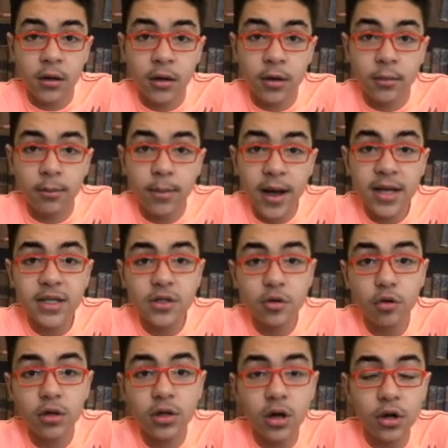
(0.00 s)
Bast
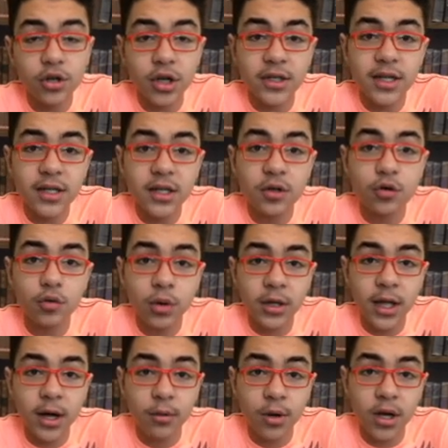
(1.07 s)
told Carter and Sadie to run
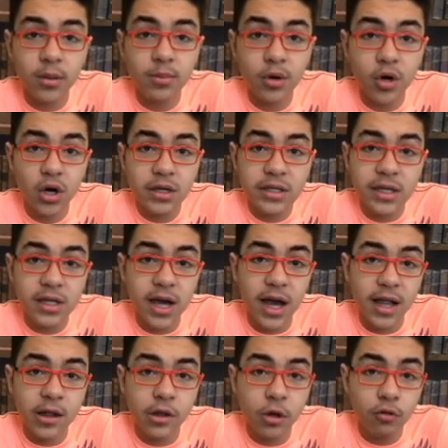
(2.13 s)
away because they
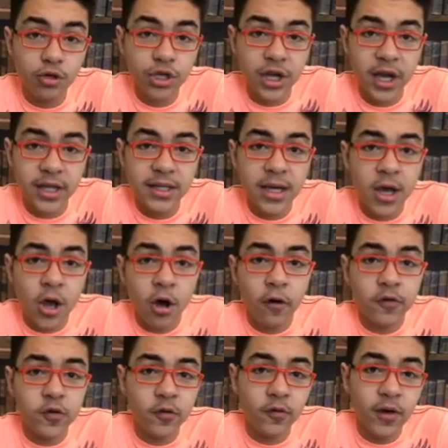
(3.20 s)
had no chance of
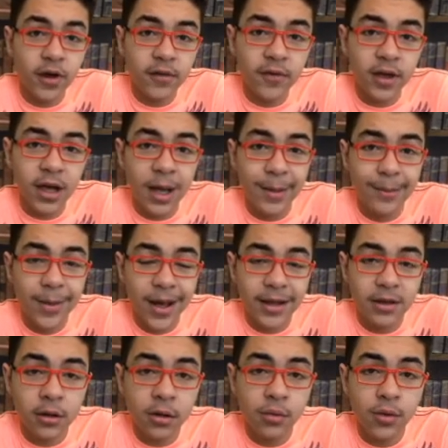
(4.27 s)
surviving a
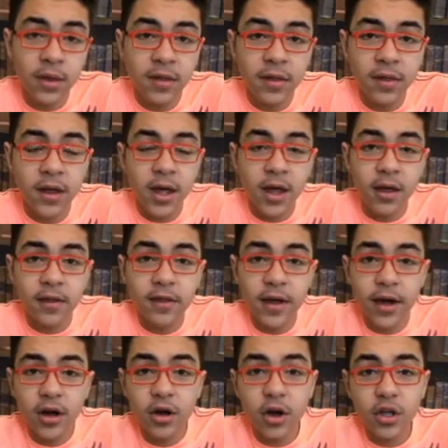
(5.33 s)
battle with the
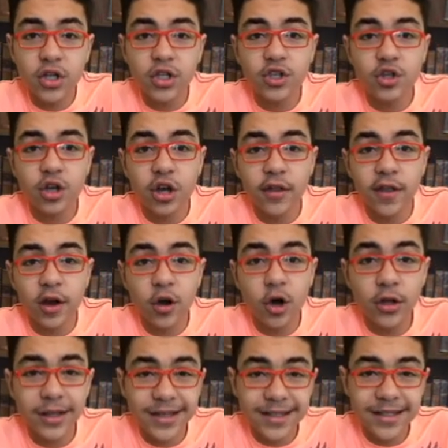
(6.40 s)

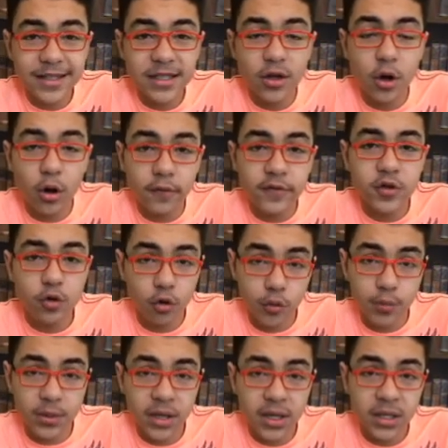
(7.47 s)
goddess of
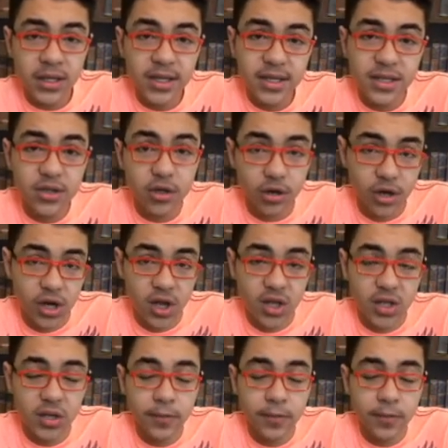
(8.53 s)
scorpions, Circuit.